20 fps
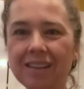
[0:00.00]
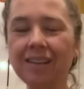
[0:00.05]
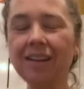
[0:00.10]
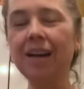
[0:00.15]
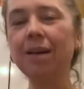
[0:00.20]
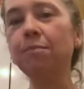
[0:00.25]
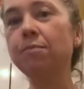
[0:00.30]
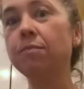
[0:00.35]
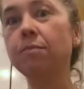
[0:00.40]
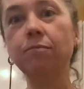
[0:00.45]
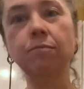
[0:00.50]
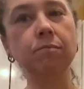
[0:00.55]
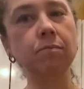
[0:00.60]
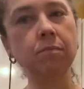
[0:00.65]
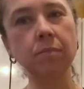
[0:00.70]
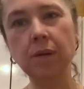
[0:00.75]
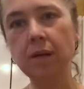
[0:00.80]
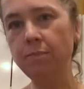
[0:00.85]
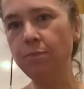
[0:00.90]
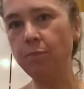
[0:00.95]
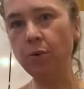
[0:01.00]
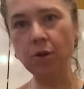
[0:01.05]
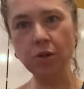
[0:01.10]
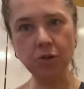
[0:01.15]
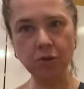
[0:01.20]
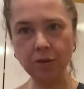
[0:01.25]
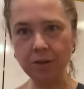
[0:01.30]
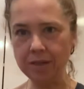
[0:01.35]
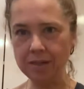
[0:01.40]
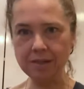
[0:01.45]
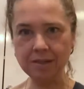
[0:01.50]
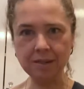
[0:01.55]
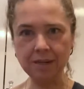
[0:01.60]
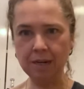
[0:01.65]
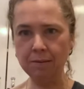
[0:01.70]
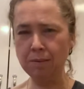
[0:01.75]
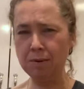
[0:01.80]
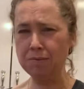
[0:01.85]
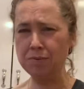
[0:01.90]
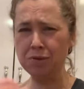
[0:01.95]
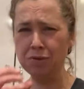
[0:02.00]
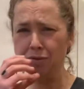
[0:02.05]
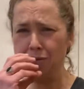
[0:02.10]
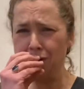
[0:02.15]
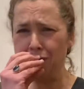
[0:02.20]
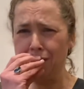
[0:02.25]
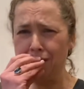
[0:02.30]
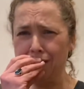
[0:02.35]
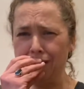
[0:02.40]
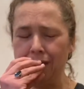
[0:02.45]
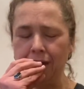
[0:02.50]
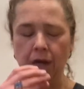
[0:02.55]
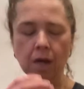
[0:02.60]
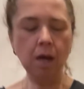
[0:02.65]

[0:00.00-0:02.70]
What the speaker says: I'm butchering his name, I'm so sorry.